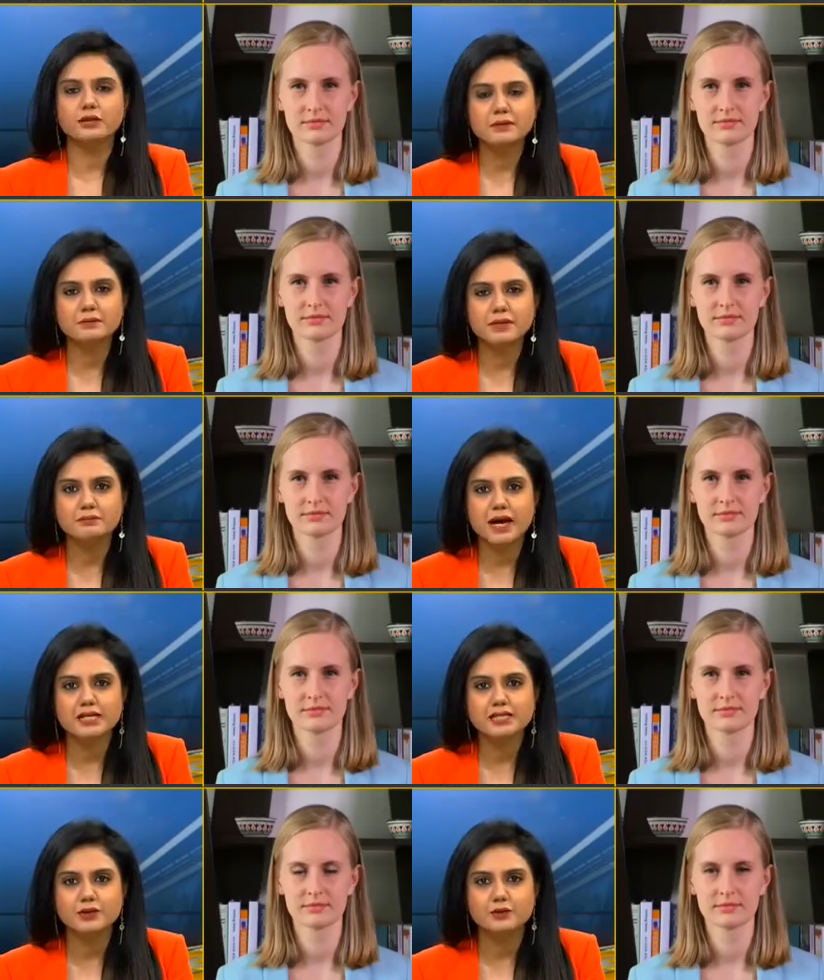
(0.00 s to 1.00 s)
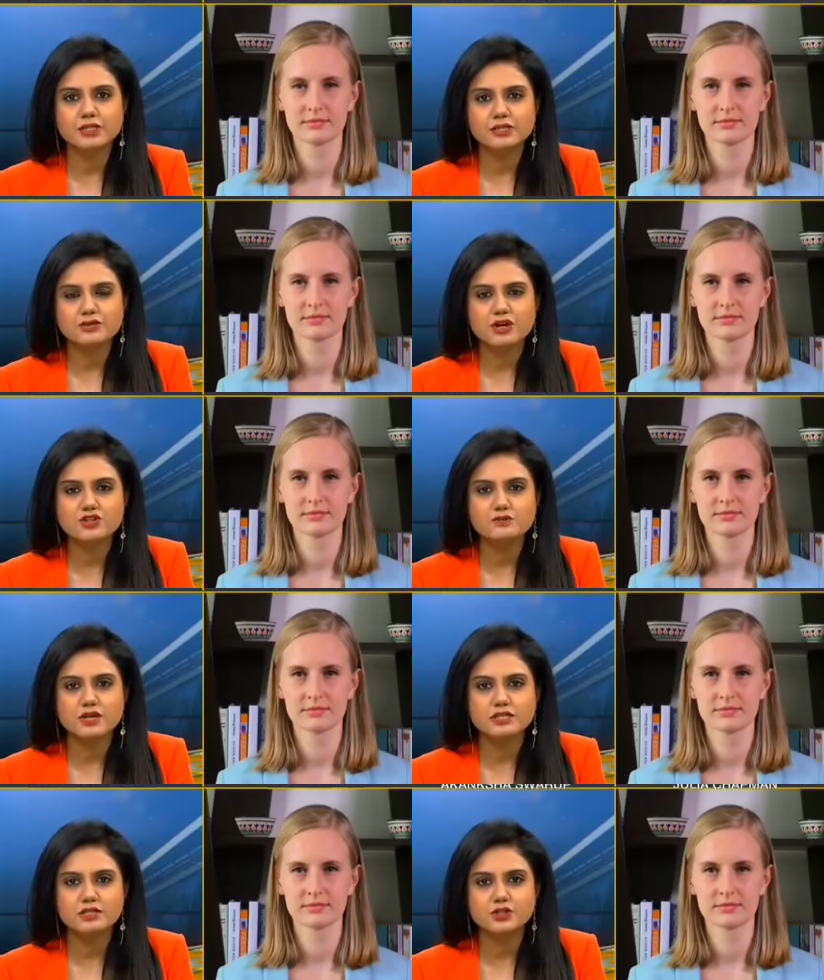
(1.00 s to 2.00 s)
Speaker 1: let me begin by asking you, is the Russian
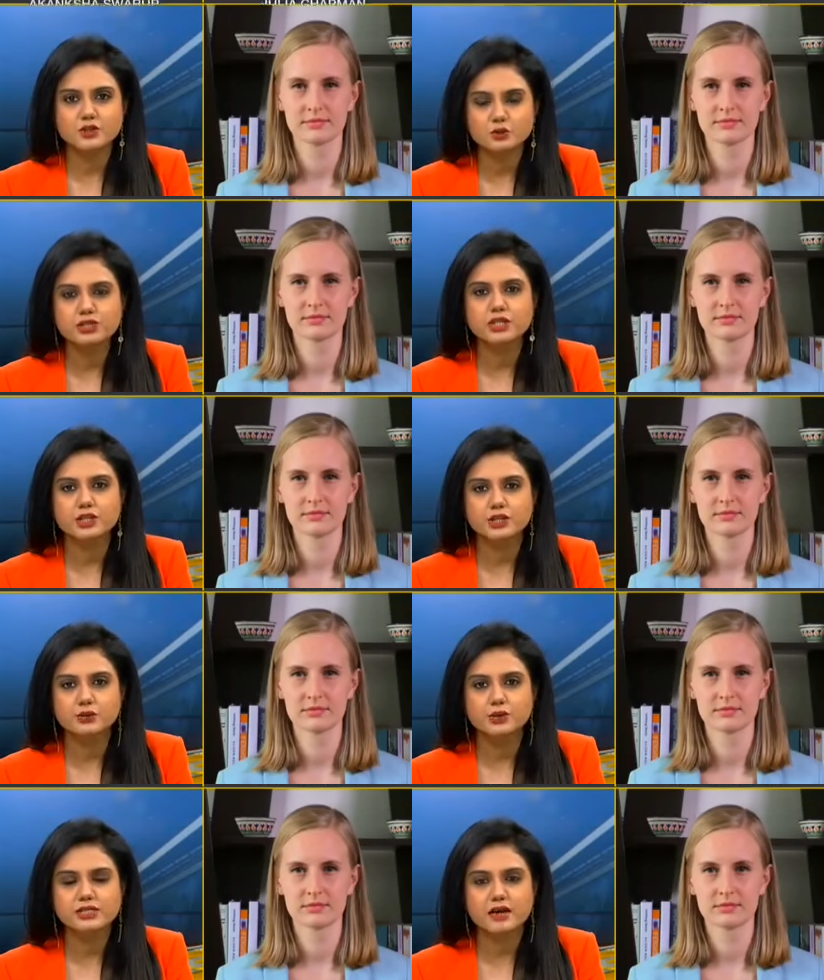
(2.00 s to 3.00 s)
president using the U.S.